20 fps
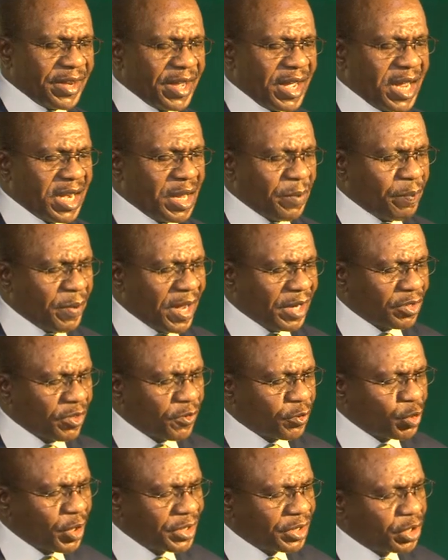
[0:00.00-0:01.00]
early part of
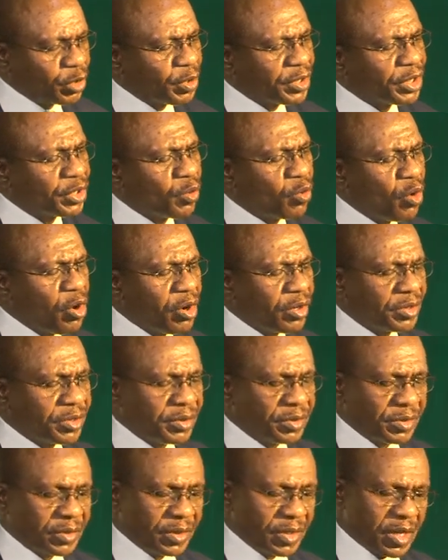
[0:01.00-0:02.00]
2021,
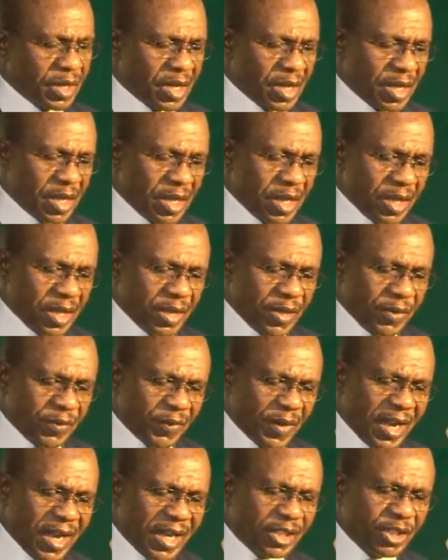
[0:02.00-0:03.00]

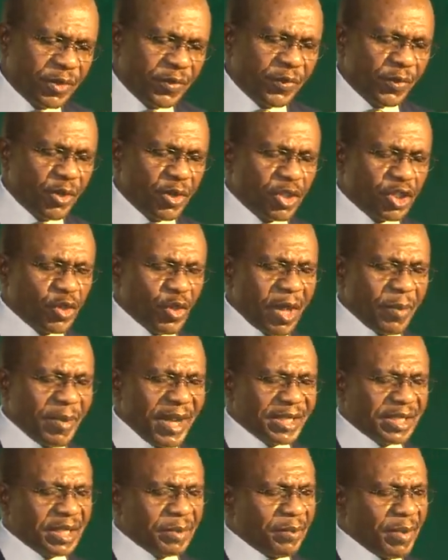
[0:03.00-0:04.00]
financial flows to
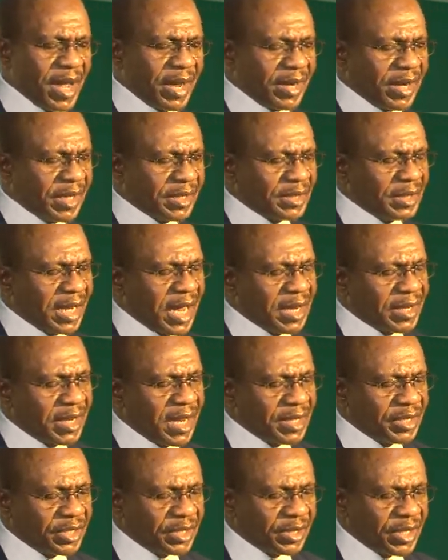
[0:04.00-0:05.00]
emerging markets like
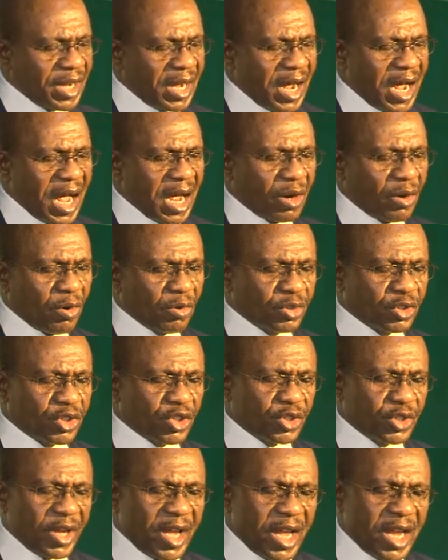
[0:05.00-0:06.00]
Nigeria are
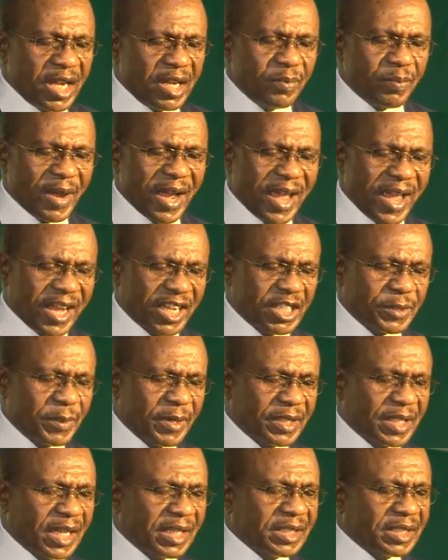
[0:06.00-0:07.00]
constrained by
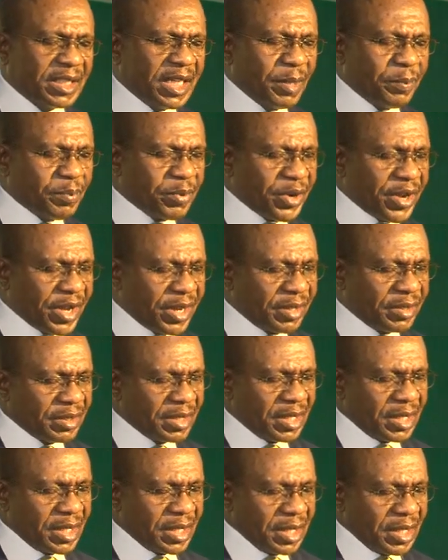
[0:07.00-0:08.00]
expected tapering
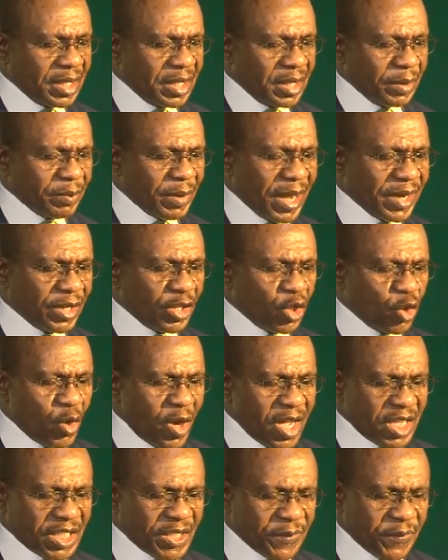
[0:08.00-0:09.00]
by the
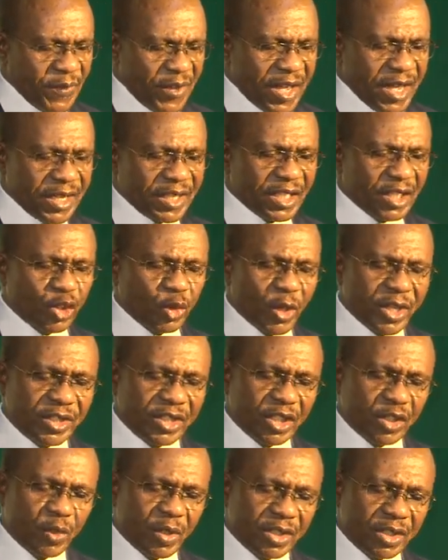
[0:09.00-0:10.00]
US Fed in
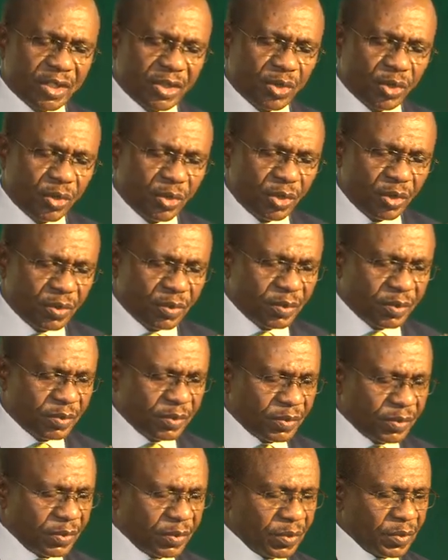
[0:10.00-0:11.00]
2022,
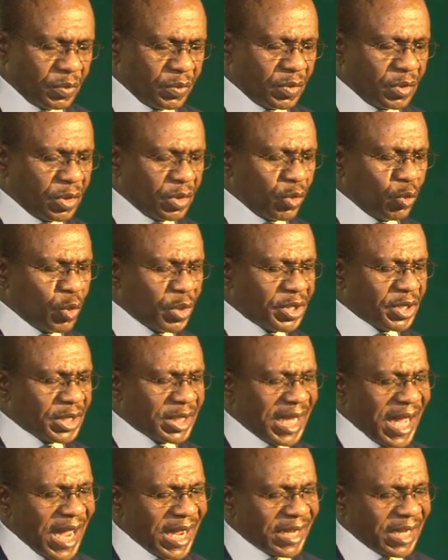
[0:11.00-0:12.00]
which is
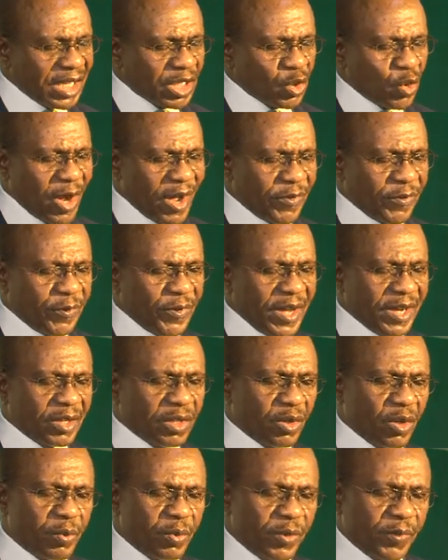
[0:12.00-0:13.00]
likely to affect
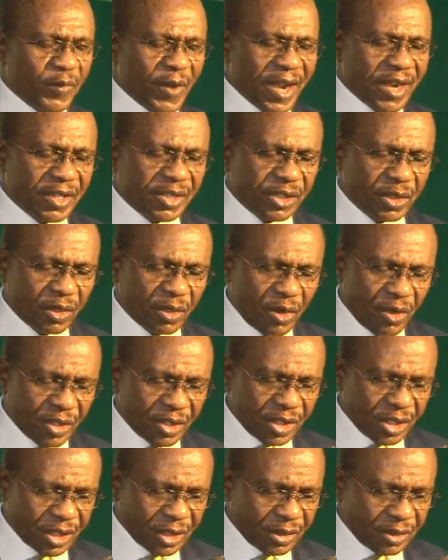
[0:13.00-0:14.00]
global financial
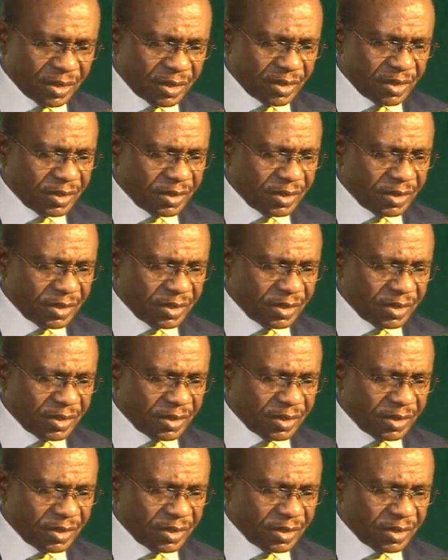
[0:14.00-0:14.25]
conditions.